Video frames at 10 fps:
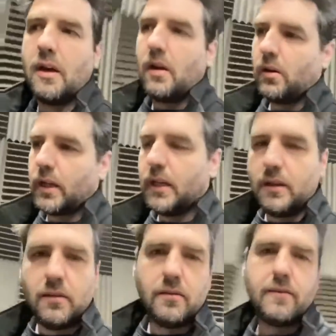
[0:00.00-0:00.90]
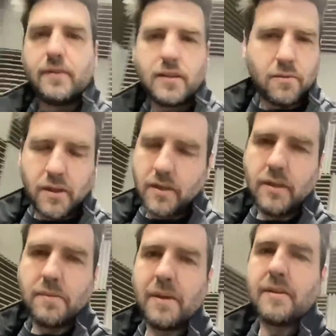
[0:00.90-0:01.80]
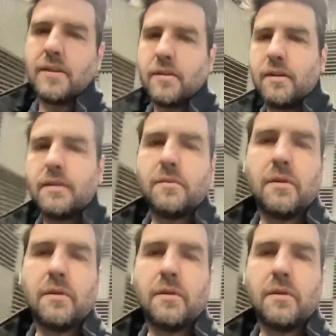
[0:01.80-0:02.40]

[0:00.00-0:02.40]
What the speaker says: okay, that's what they think is best to do.